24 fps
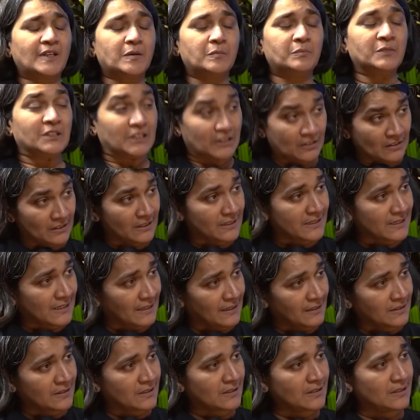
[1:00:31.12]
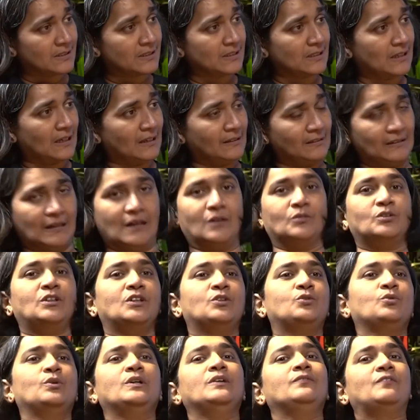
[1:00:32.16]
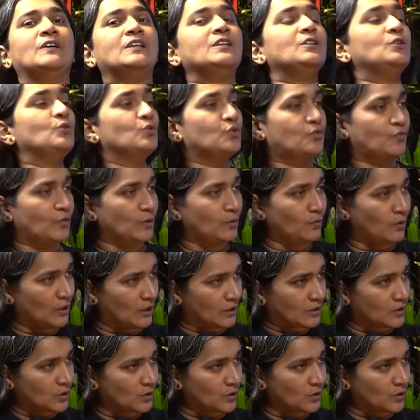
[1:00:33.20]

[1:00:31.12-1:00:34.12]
material sciences, and now they're doing very useful work.